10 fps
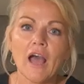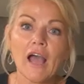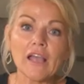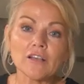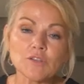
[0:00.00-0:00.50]

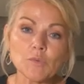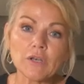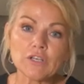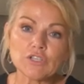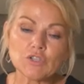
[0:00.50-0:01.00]
I also
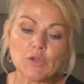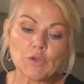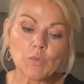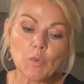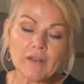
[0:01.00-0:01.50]
wanted to show
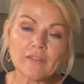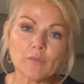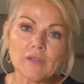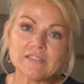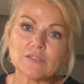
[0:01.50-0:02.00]
you one of the
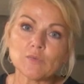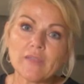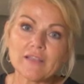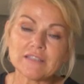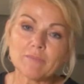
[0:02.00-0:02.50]
reasons why
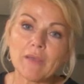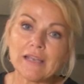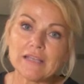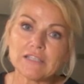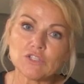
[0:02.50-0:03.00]
this
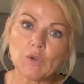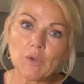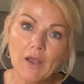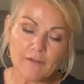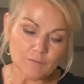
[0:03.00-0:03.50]
bed is so
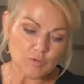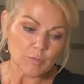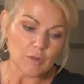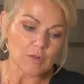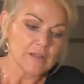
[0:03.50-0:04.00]

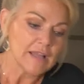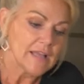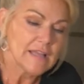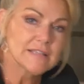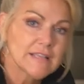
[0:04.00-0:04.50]
comfortable
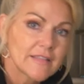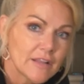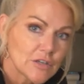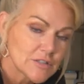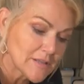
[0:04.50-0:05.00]
is that
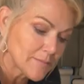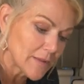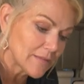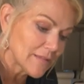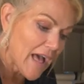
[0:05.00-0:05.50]
there's some
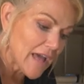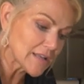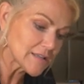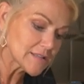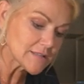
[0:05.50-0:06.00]

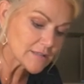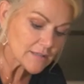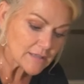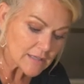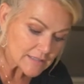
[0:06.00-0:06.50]
lattice
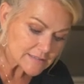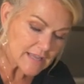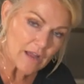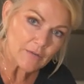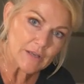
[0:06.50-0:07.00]

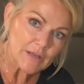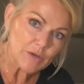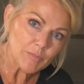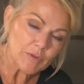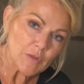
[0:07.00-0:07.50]
down
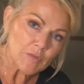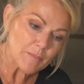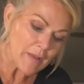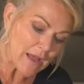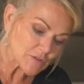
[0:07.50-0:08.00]
here below the
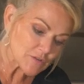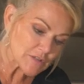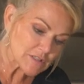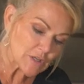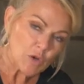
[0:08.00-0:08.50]

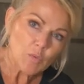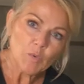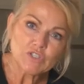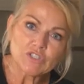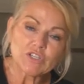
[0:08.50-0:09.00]
mattress,
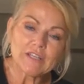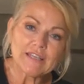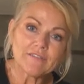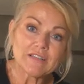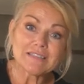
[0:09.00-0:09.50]
which is going to
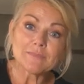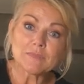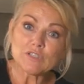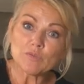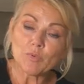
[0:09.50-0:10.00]
give it some
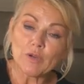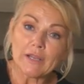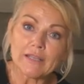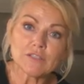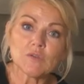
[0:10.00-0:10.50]

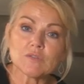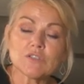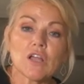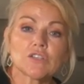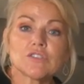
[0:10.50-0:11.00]
spring, so it's
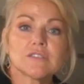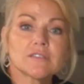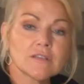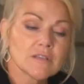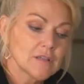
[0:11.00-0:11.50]
not
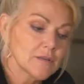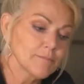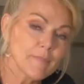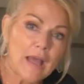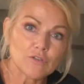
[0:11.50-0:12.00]
just
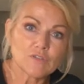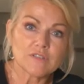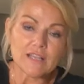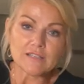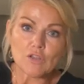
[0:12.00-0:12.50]
mattress
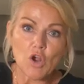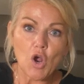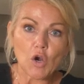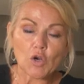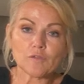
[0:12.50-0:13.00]
against a
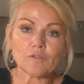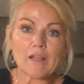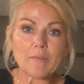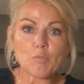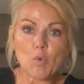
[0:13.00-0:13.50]
hard
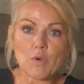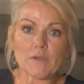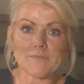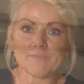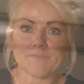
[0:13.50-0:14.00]
flat board.